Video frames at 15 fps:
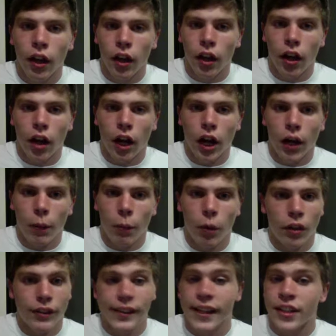
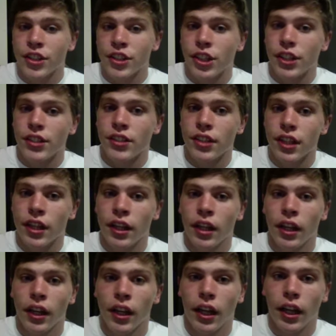While the
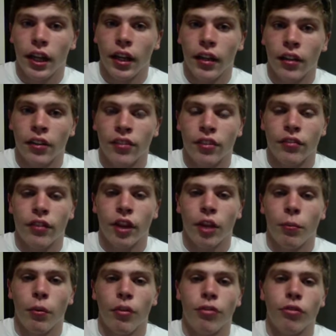HTC is
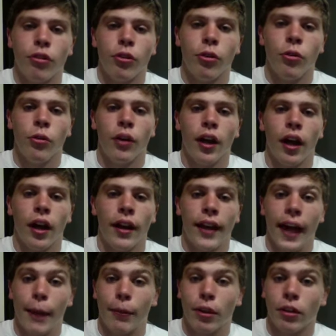available through an
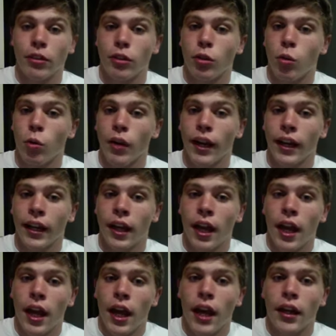app called Quick,
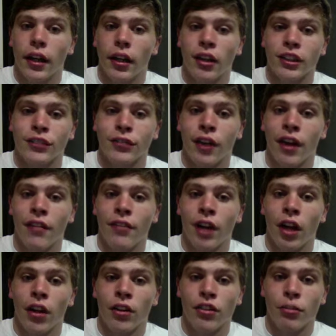and it costs
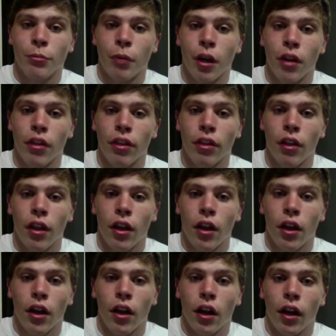$5 a month.
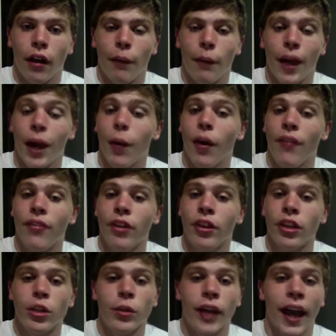However,
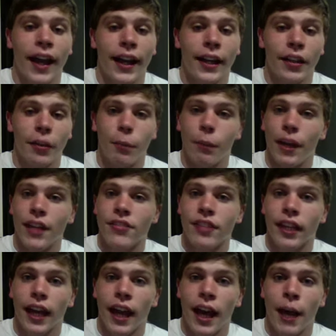you can get the
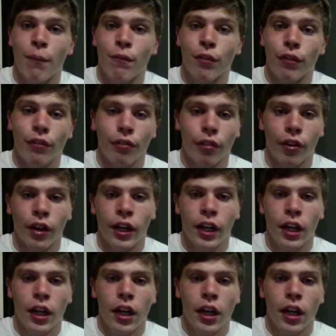basic app for free,